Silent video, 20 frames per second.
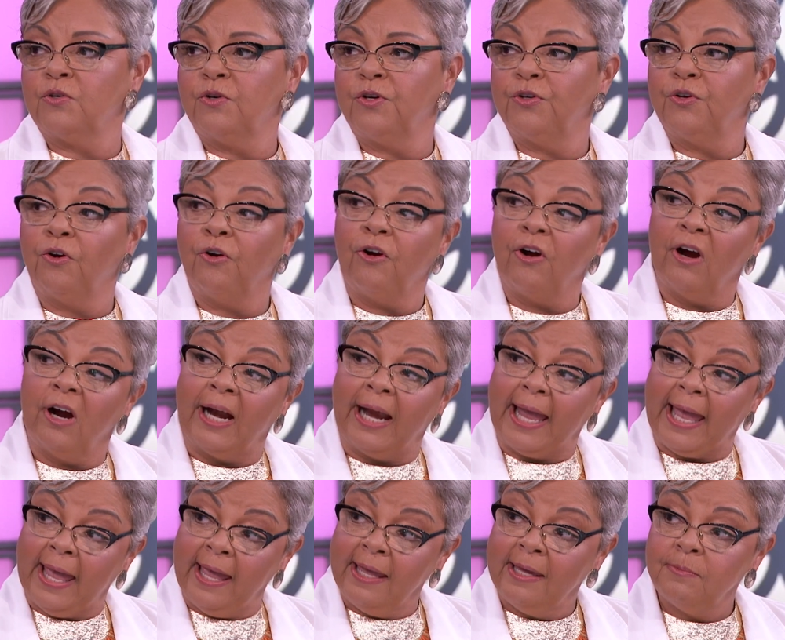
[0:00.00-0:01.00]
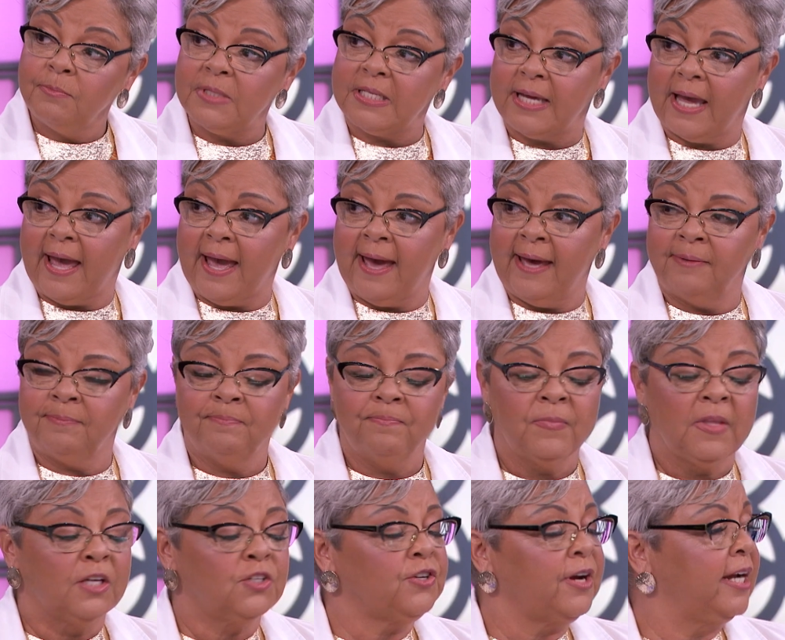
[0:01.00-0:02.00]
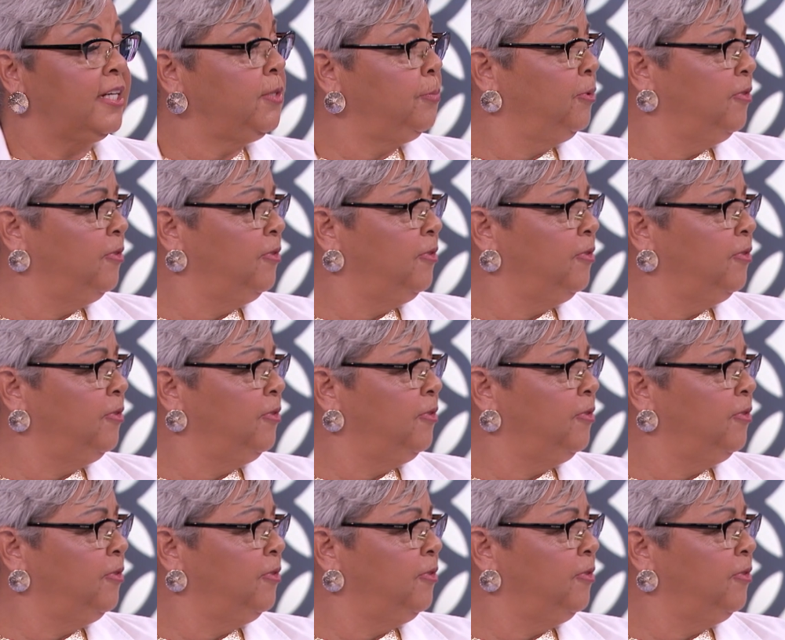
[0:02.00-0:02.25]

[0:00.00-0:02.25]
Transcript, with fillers: on or are aimed at trying to